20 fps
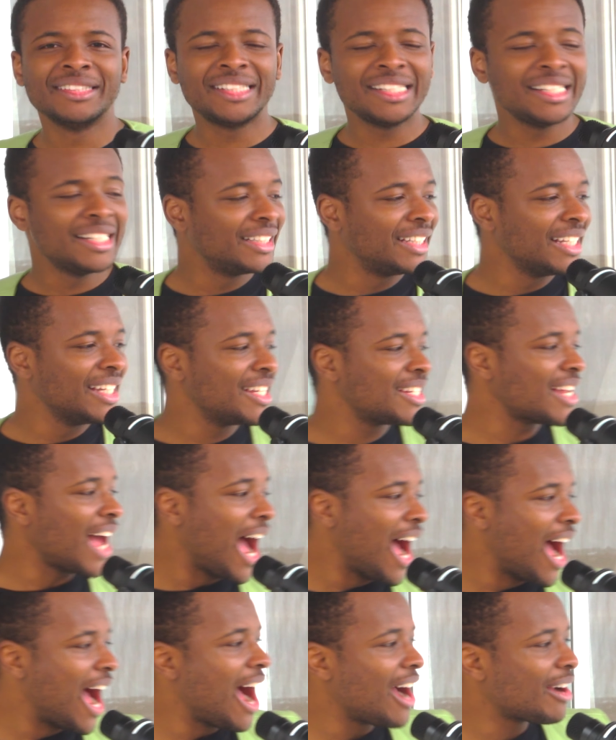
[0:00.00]
See, the thing is,
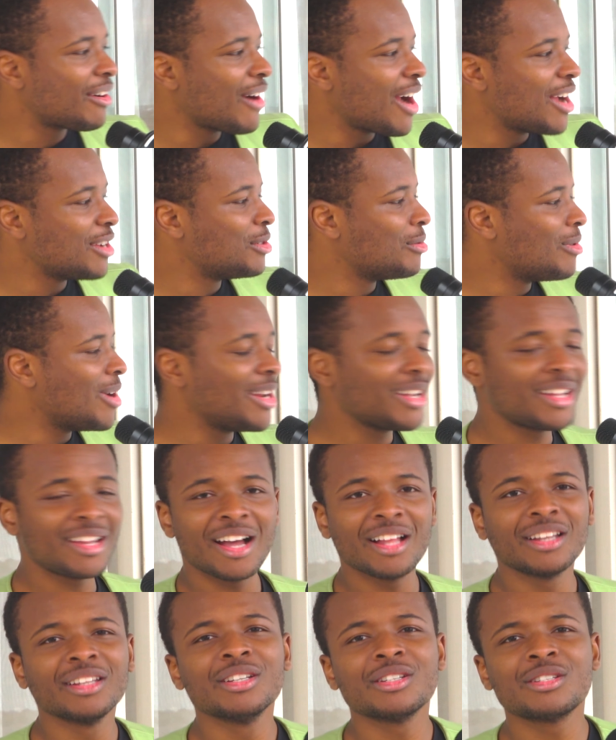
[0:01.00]
I graduated
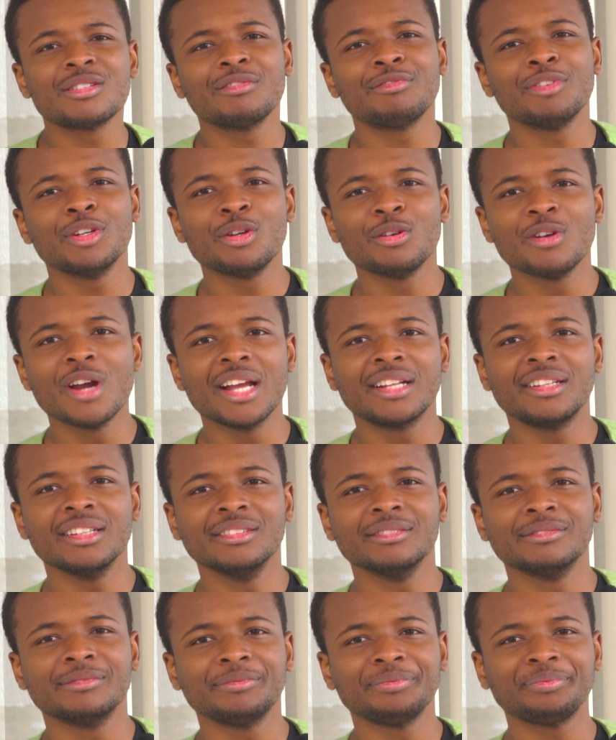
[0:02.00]
college for directing.
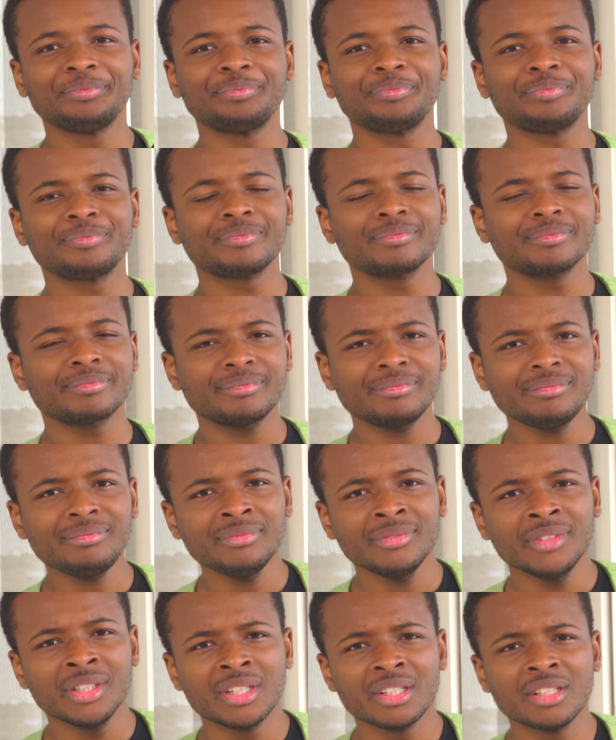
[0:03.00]

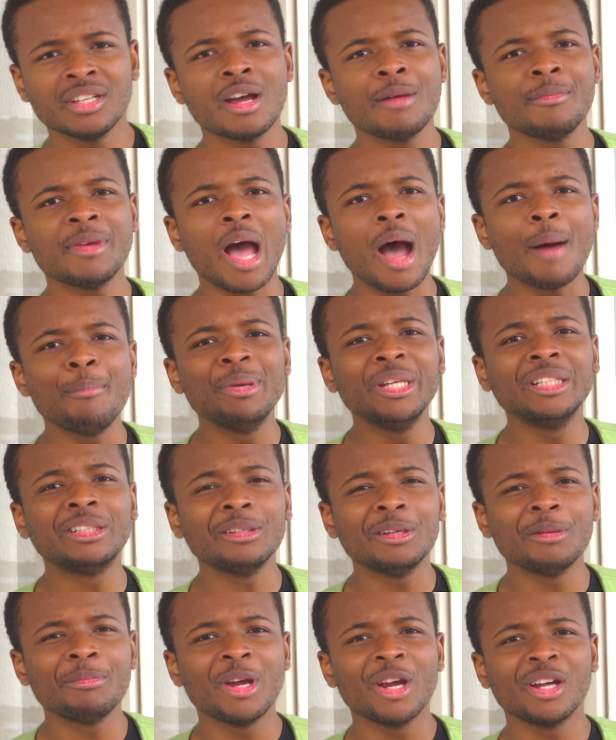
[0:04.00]
You know what I mean? I beat
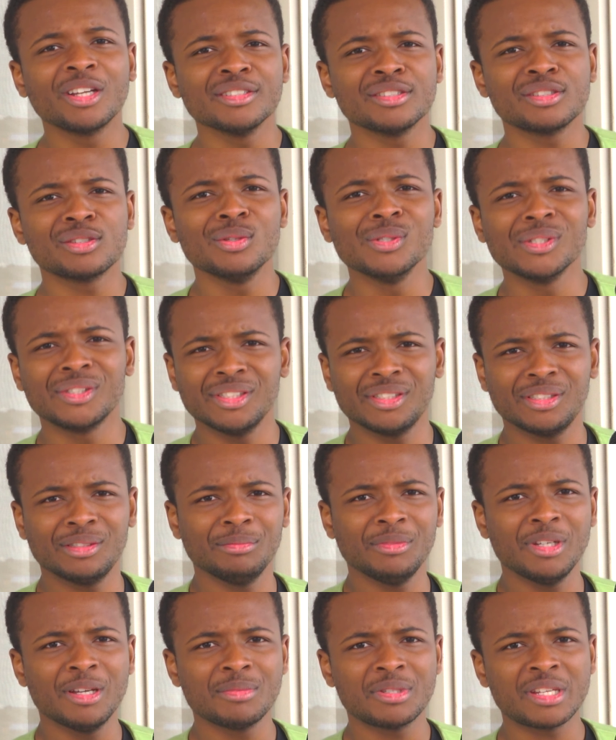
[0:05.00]
the American school system, you know what I'm